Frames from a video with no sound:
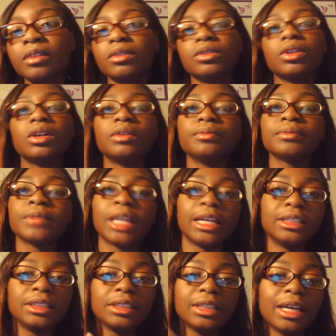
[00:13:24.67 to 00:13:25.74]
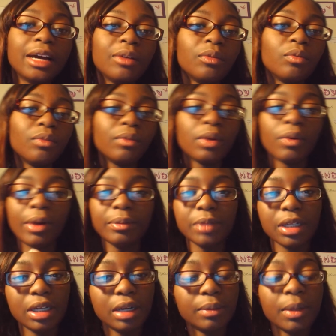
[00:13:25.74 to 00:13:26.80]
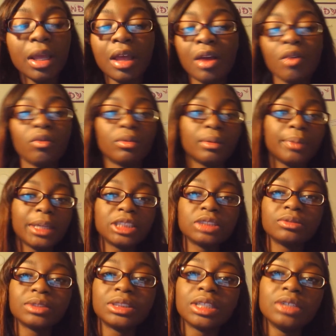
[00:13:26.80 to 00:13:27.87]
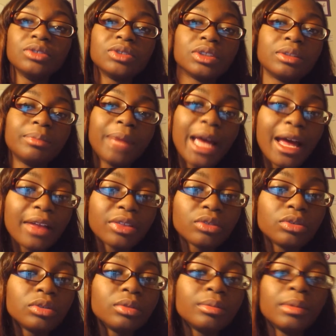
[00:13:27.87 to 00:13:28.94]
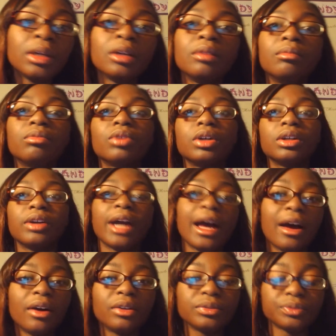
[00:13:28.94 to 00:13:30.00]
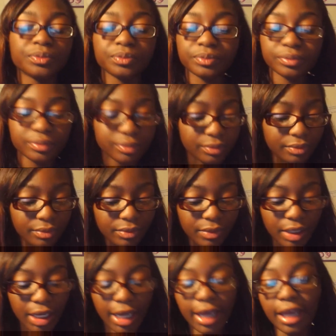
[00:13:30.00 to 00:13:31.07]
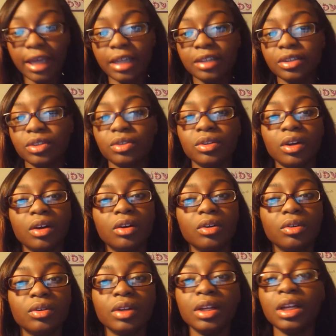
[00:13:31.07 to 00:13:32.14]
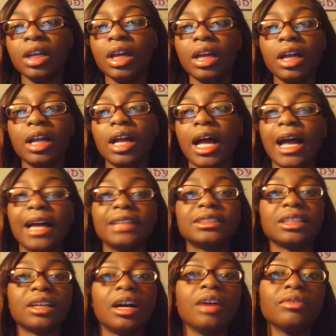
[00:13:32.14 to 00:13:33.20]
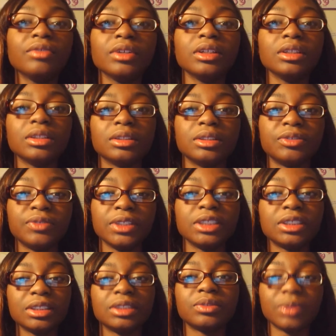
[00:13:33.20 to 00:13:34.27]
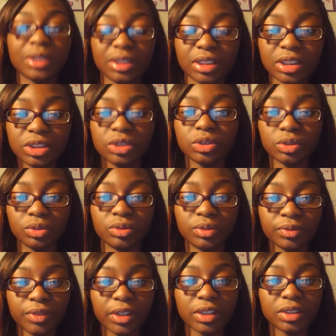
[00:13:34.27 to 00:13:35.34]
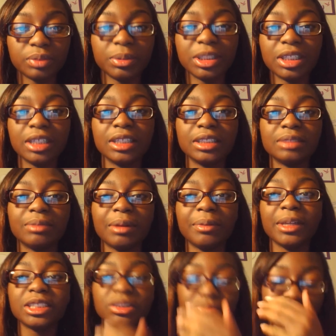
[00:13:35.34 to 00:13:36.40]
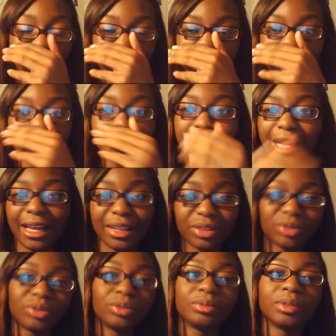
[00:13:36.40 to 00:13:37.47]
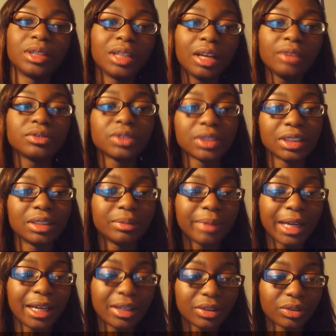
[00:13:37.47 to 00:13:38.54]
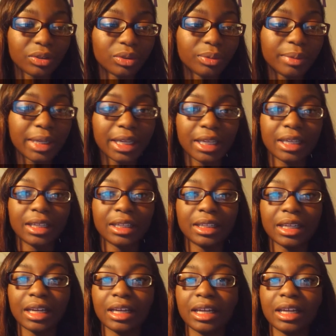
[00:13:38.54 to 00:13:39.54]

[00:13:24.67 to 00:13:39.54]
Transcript: So I did that, wiped it up. When my patient was done using the bathroom, brought her out, and, you know, I had to cover the feces with tissue first because my patient was in the bathroom, the gloves was in the bathroom, and